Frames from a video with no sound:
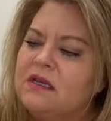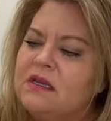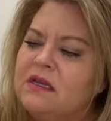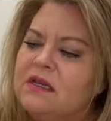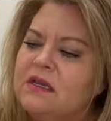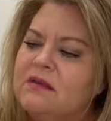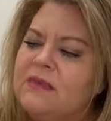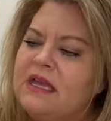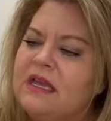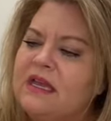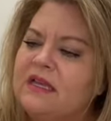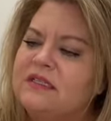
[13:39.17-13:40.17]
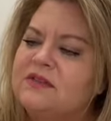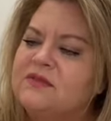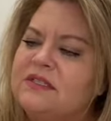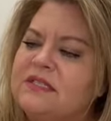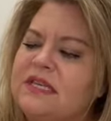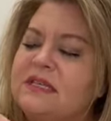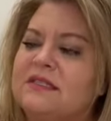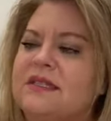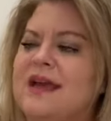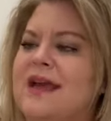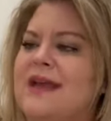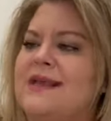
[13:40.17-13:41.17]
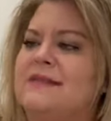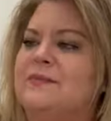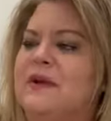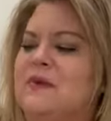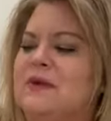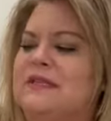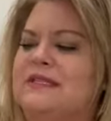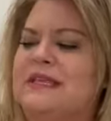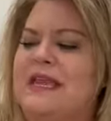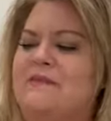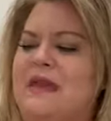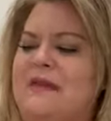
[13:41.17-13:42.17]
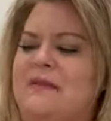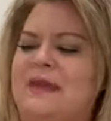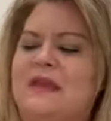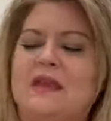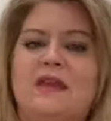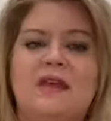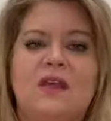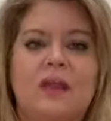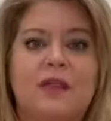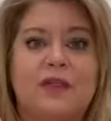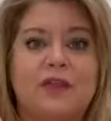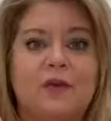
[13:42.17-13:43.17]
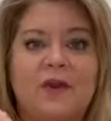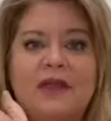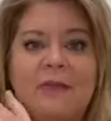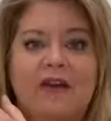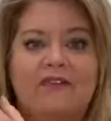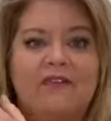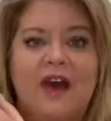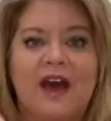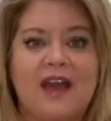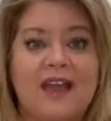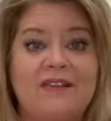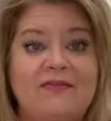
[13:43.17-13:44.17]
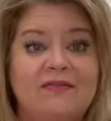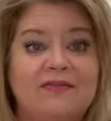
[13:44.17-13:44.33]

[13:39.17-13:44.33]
Um, I don't see a size, but I want to say maybe three by five.